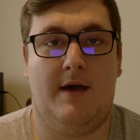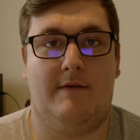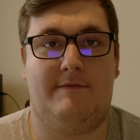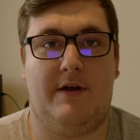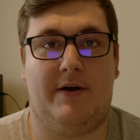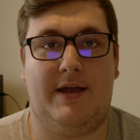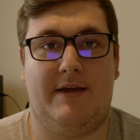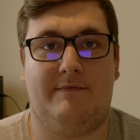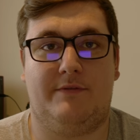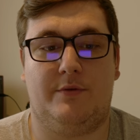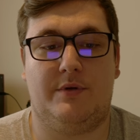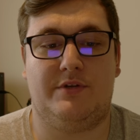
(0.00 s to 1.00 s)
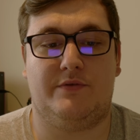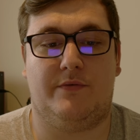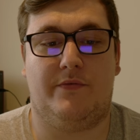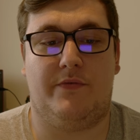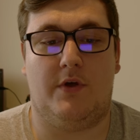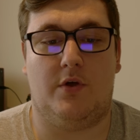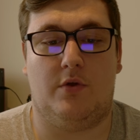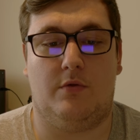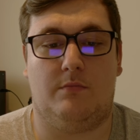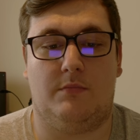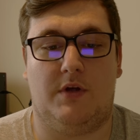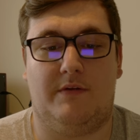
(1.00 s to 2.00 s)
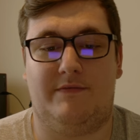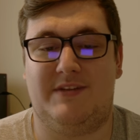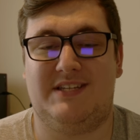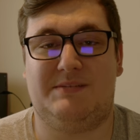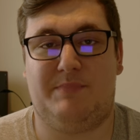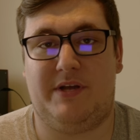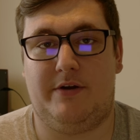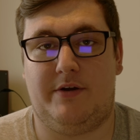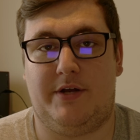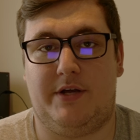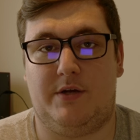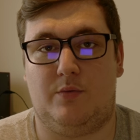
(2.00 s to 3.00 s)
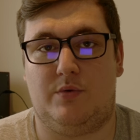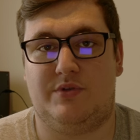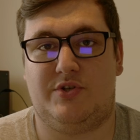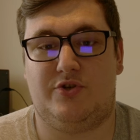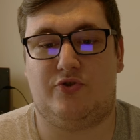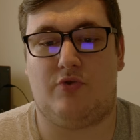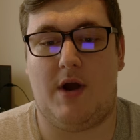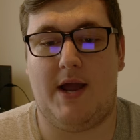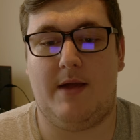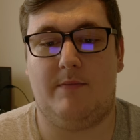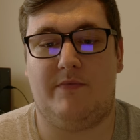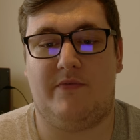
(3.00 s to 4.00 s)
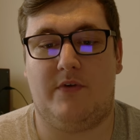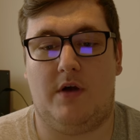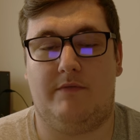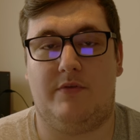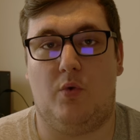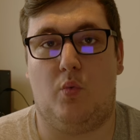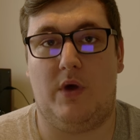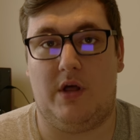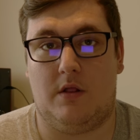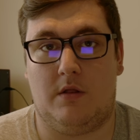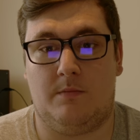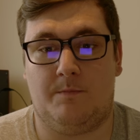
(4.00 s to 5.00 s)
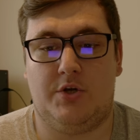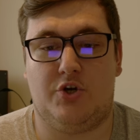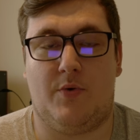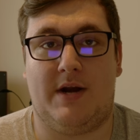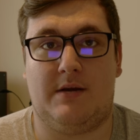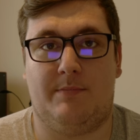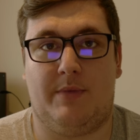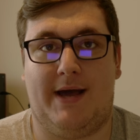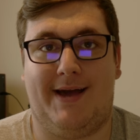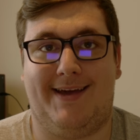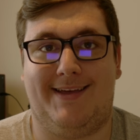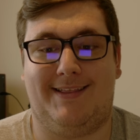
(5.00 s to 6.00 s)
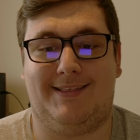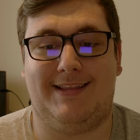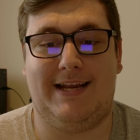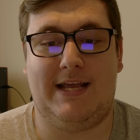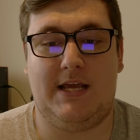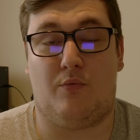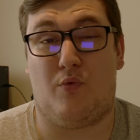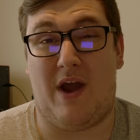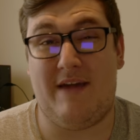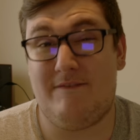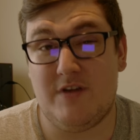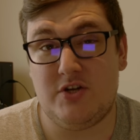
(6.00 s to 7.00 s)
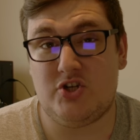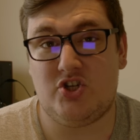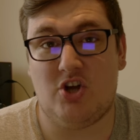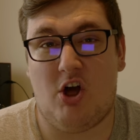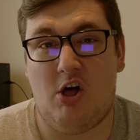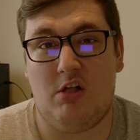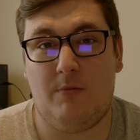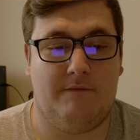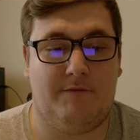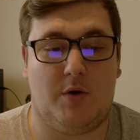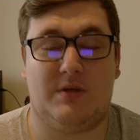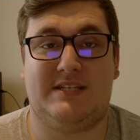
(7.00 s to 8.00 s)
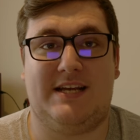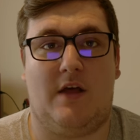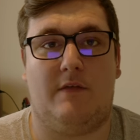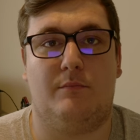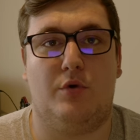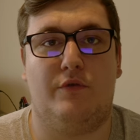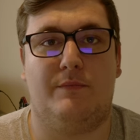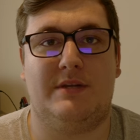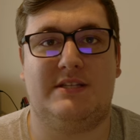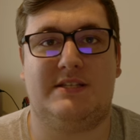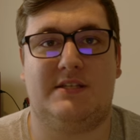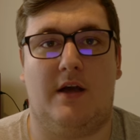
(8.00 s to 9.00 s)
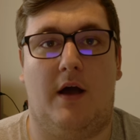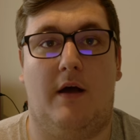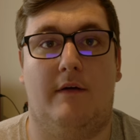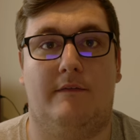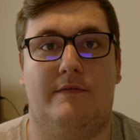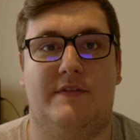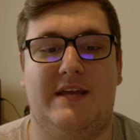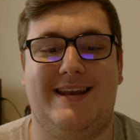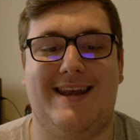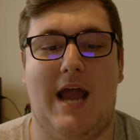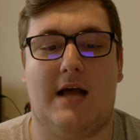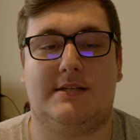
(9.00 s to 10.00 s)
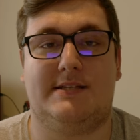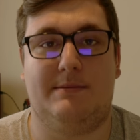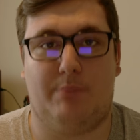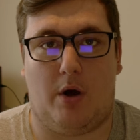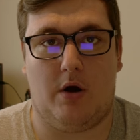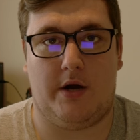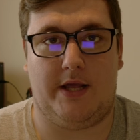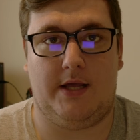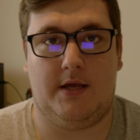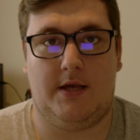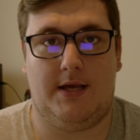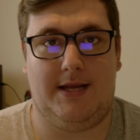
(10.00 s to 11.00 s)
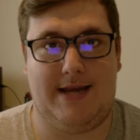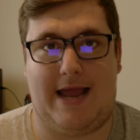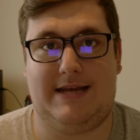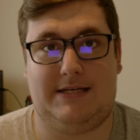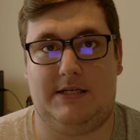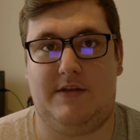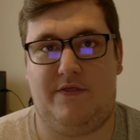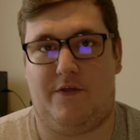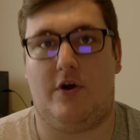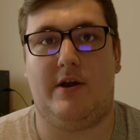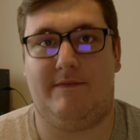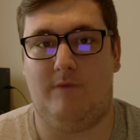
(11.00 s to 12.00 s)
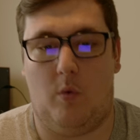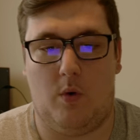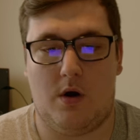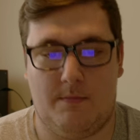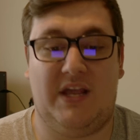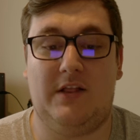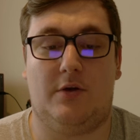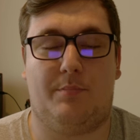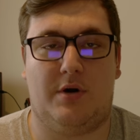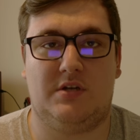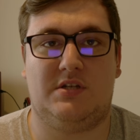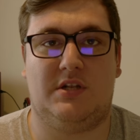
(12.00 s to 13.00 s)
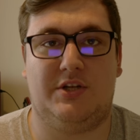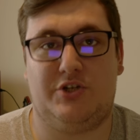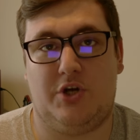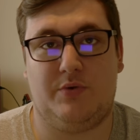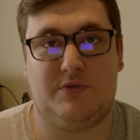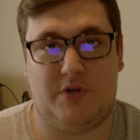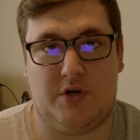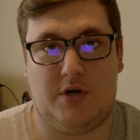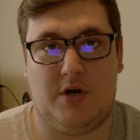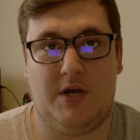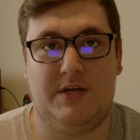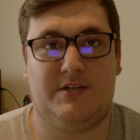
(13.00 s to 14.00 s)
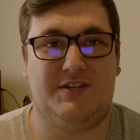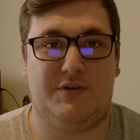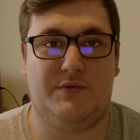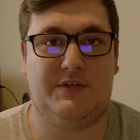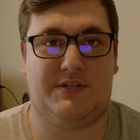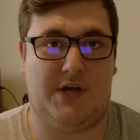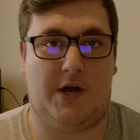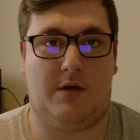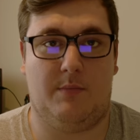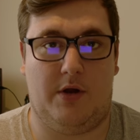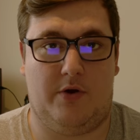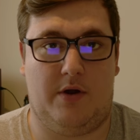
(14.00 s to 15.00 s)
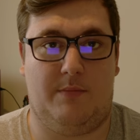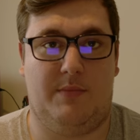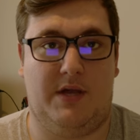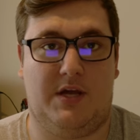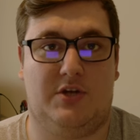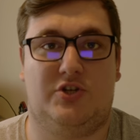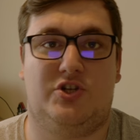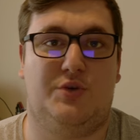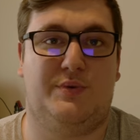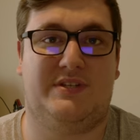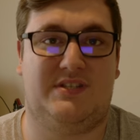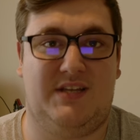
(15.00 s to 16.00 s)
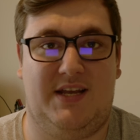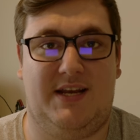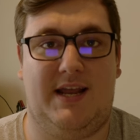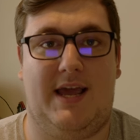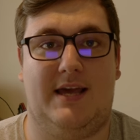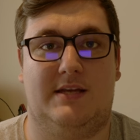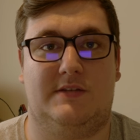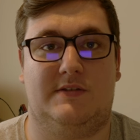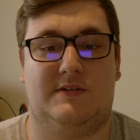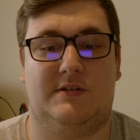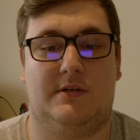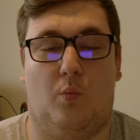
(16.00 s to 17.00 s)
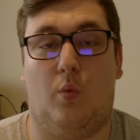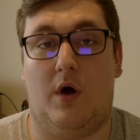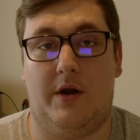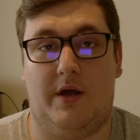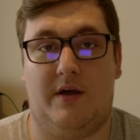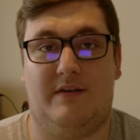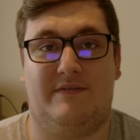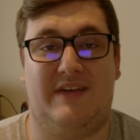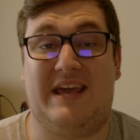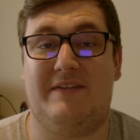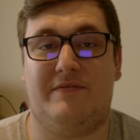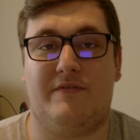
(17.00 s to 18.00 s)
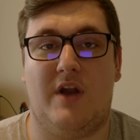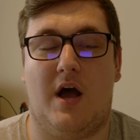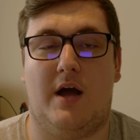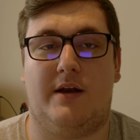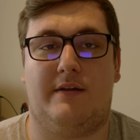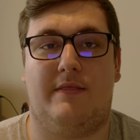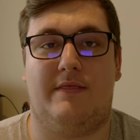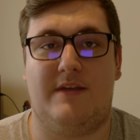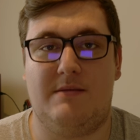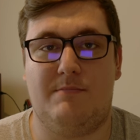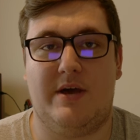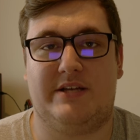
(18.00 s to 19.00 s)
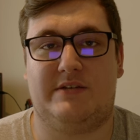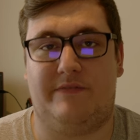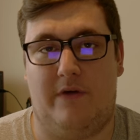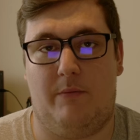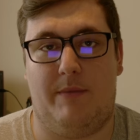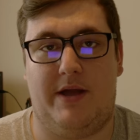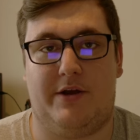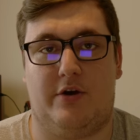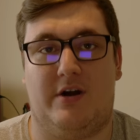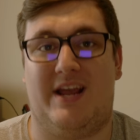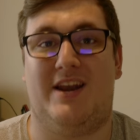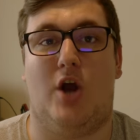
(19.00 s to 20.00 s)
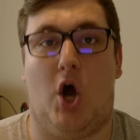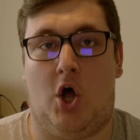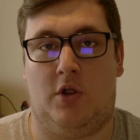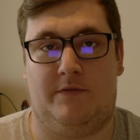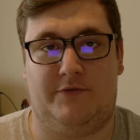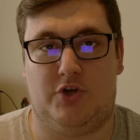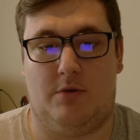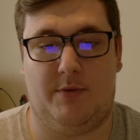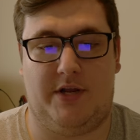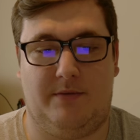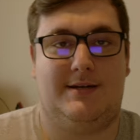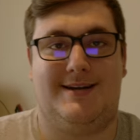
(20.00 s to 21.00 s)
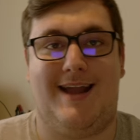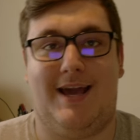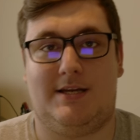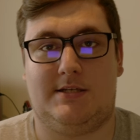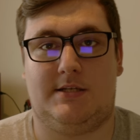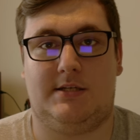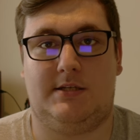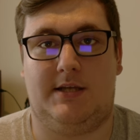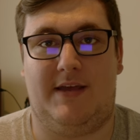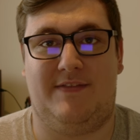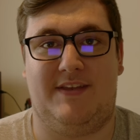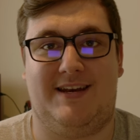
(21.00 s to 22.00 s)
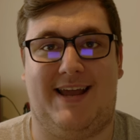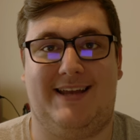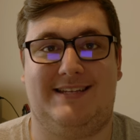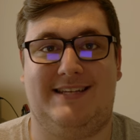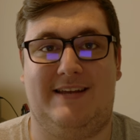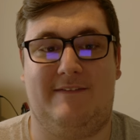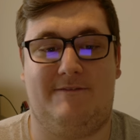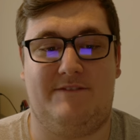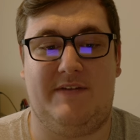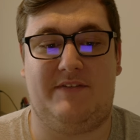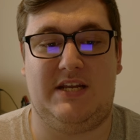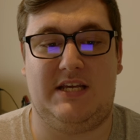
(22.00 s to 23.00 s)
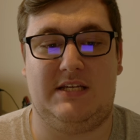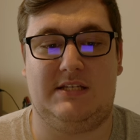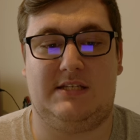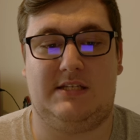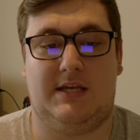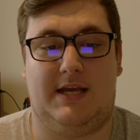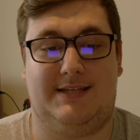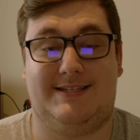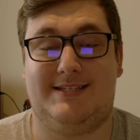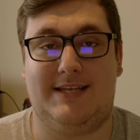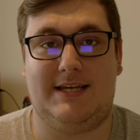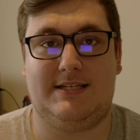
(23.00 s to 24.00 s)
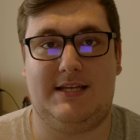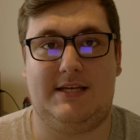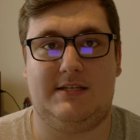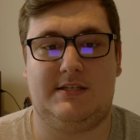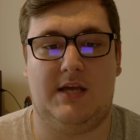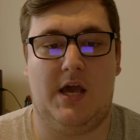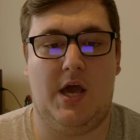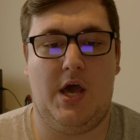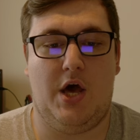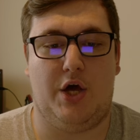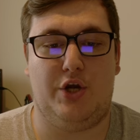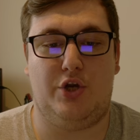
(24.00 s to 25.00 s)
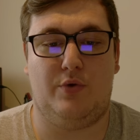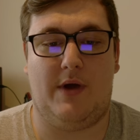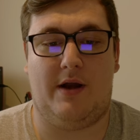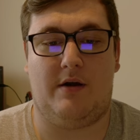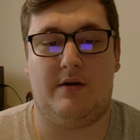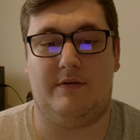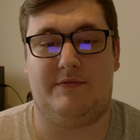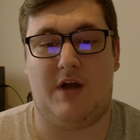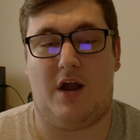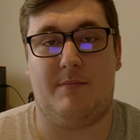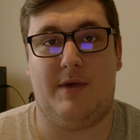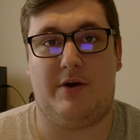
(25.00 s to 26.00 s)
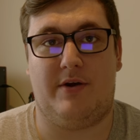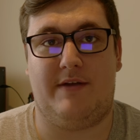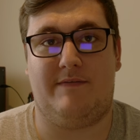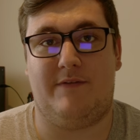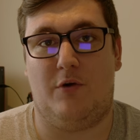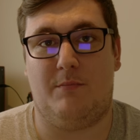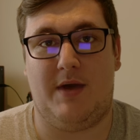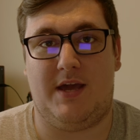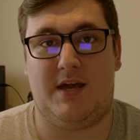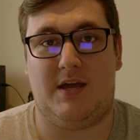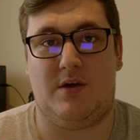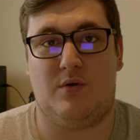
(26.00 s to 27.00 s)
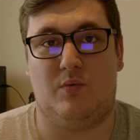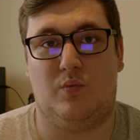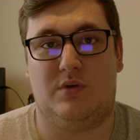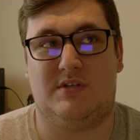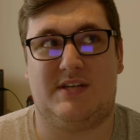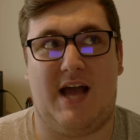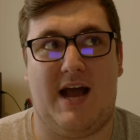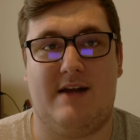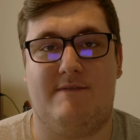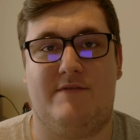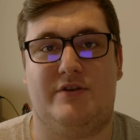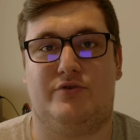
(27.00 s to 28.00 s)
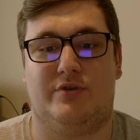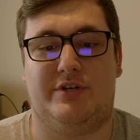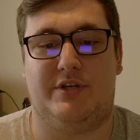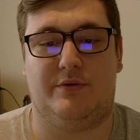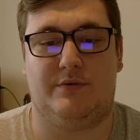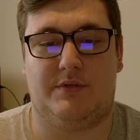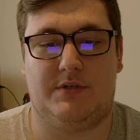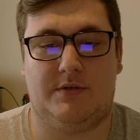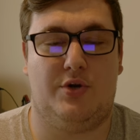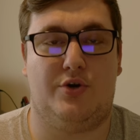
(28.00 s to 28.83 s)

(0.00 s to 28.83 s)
A very influential film of this period was Triumph of the Will, directed by Leni Riefenstahl, focusing on the movements of the Nazi Party in 1934. Hitler personally chose her to do this documentary because she was seen as one of, if not the best filmmaker in all of Germany. Next, in the 1950s and 60s, a new era of documentary filmmaking was kind of introduced.